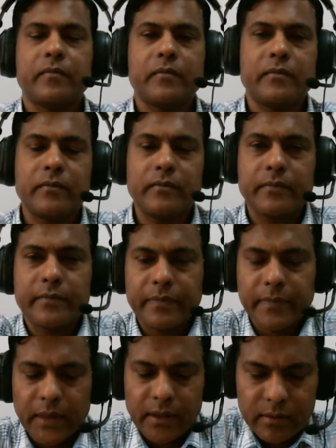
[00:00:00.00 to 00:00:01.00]

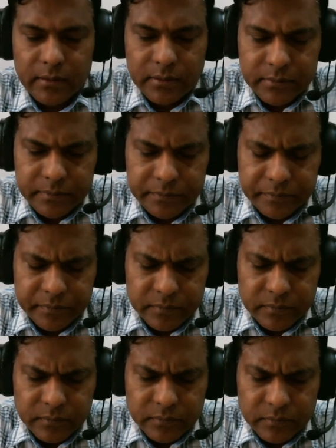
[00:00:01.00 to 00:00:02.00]

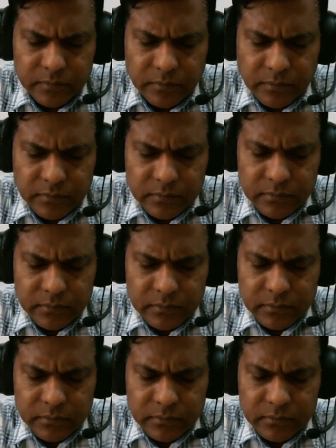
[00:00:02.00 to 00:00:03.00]

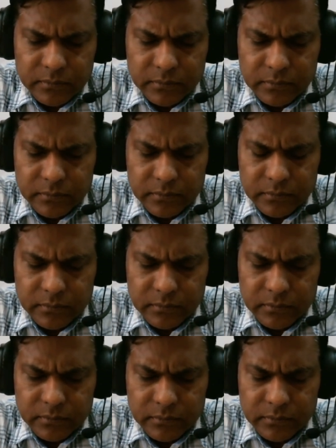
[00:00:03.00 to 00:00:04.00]

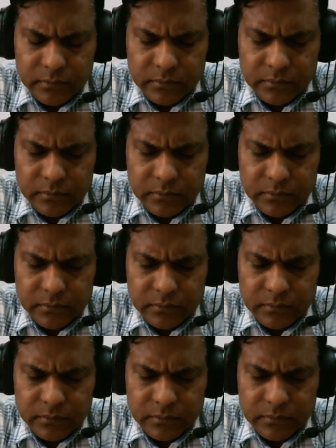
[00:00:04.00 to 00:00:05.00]

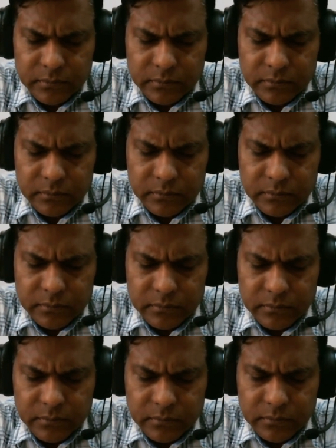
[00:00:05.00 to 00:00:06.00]

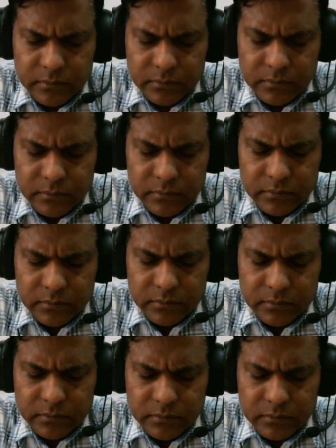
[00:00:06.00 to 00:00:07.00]

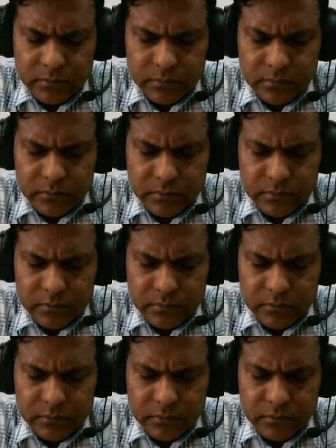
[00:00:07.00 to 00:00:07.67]
(silence)